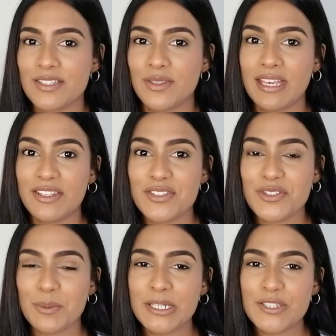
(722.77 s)
So thank you
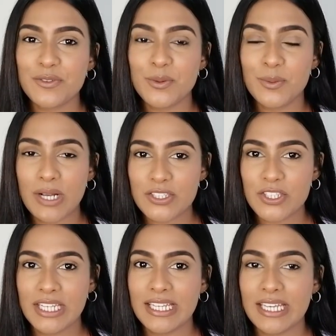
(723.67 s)
so much for
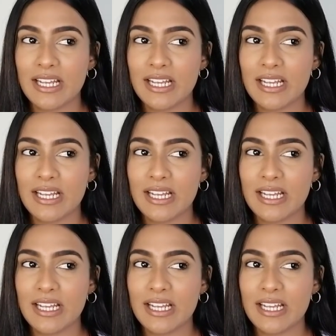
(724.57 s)
watching,